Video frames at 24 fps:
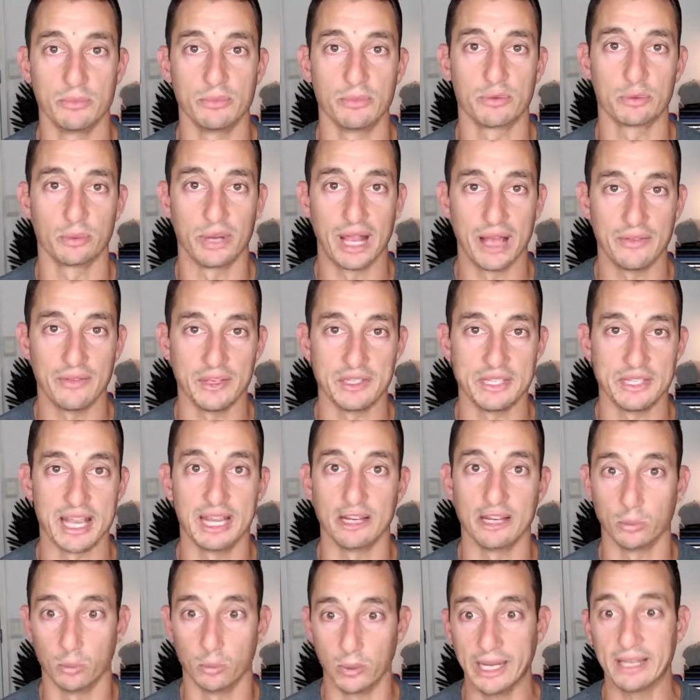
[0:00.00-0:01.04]
throughout the
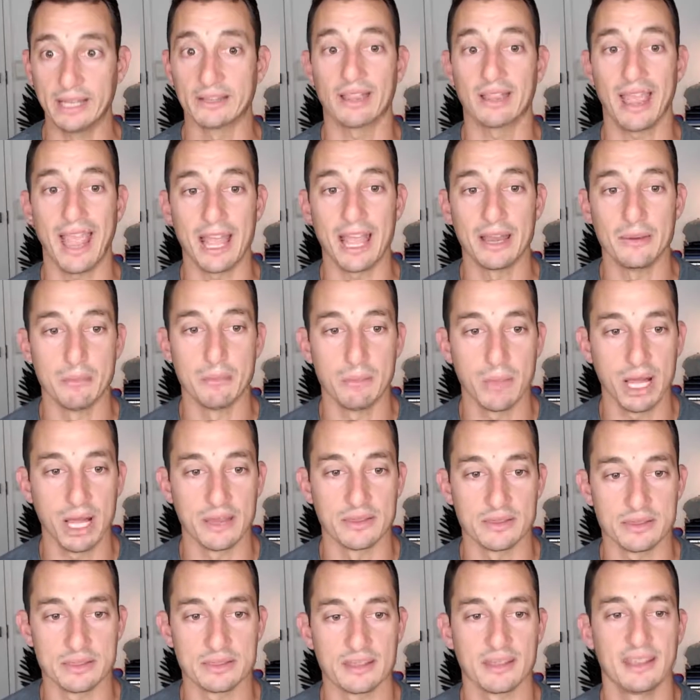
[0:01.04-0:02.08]
days, weeks, and months.